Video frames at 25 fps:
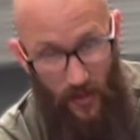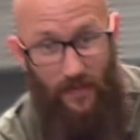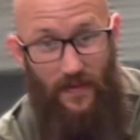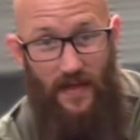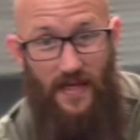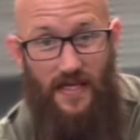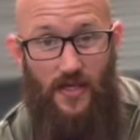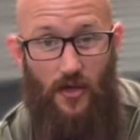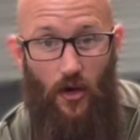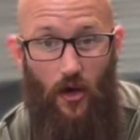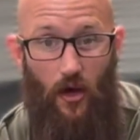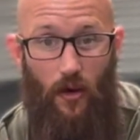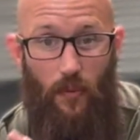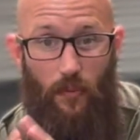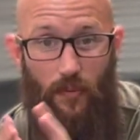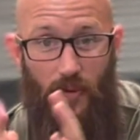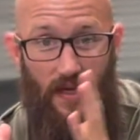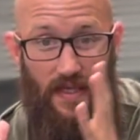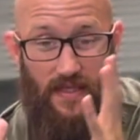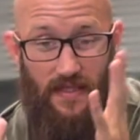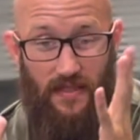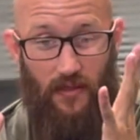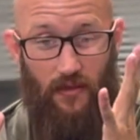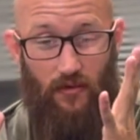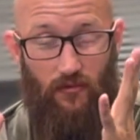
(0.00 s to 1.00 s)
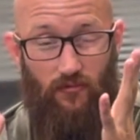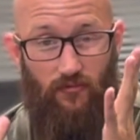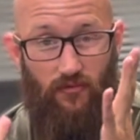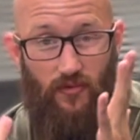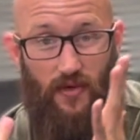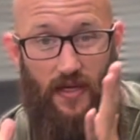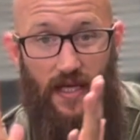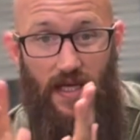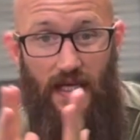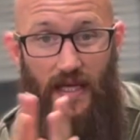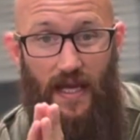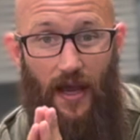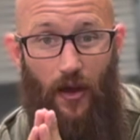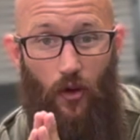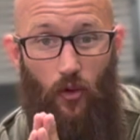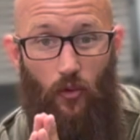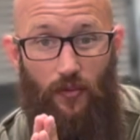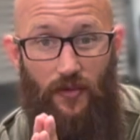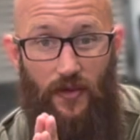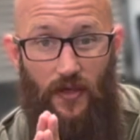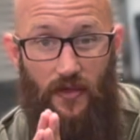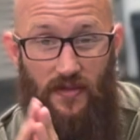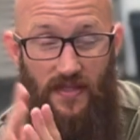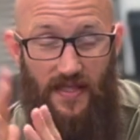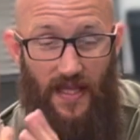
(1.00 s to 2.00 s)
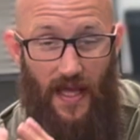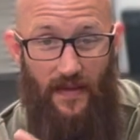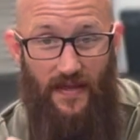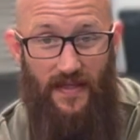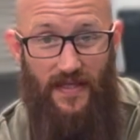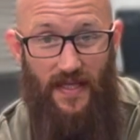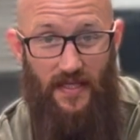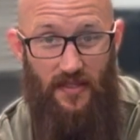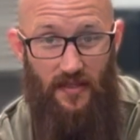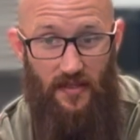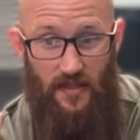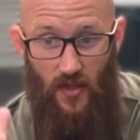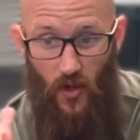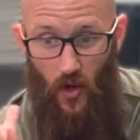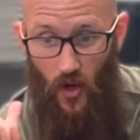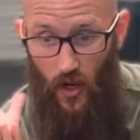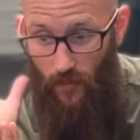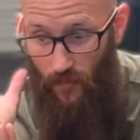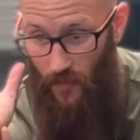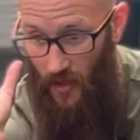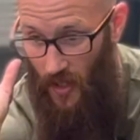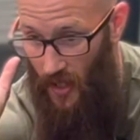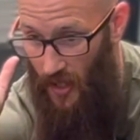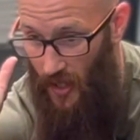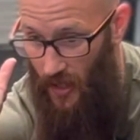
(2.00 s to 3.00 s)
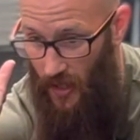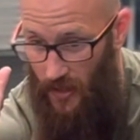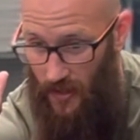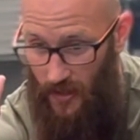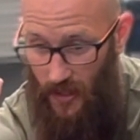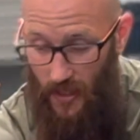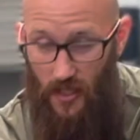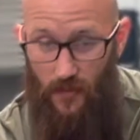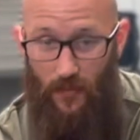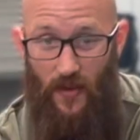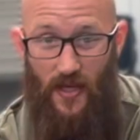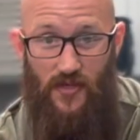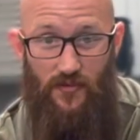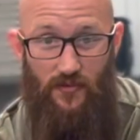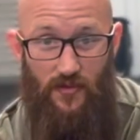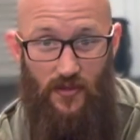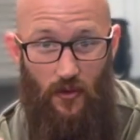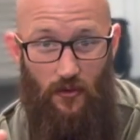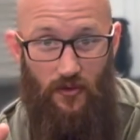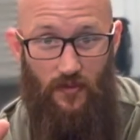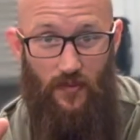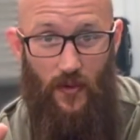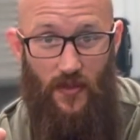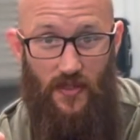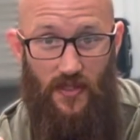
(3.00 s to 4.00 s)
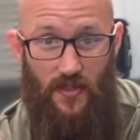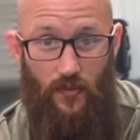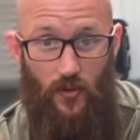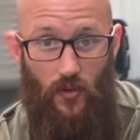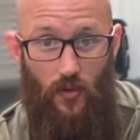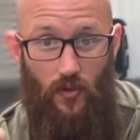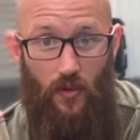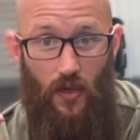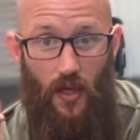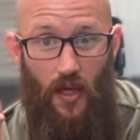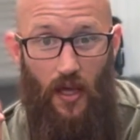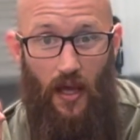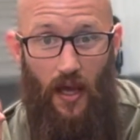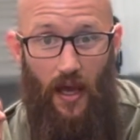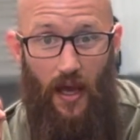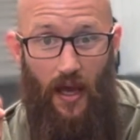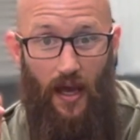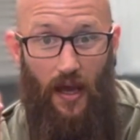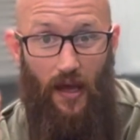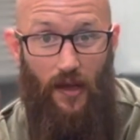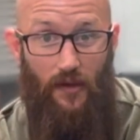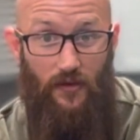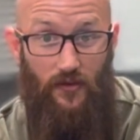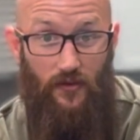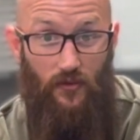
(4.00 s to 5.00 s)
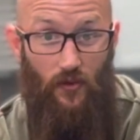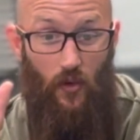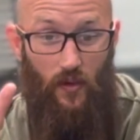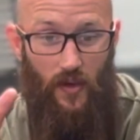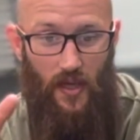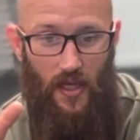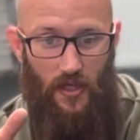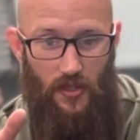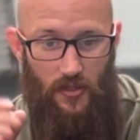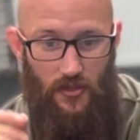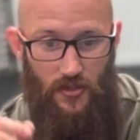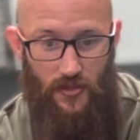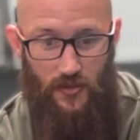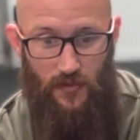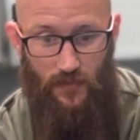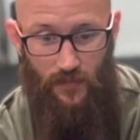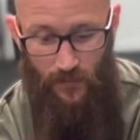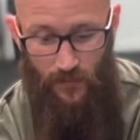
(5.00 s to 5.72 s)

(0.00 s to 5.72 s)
this up is going to really help you stand the test of time, get the best results possible, and not get injured.